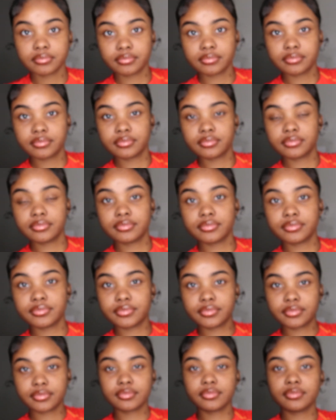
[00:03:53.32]

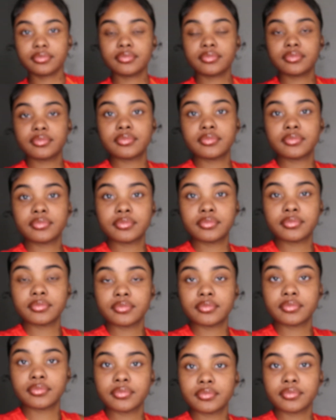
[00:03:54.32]

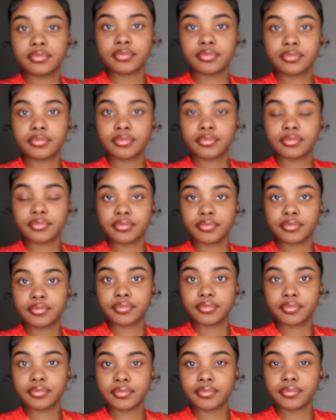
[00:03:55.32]

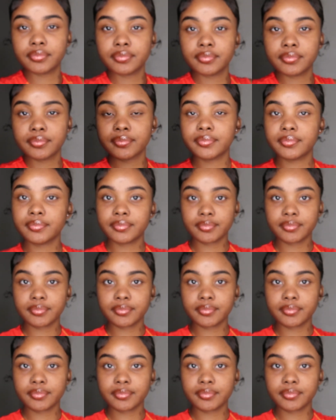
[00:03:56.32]
[no speech]